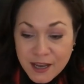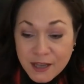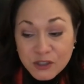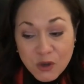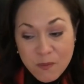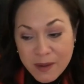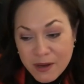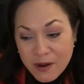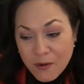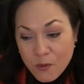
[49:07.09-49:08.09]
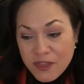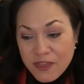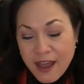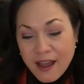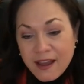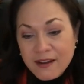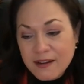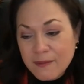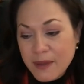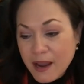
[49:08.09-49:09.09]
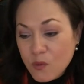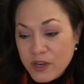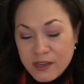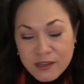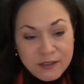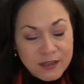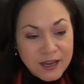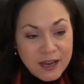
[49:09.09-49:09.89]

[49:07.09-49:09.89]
And so maybe with that, Pat, we can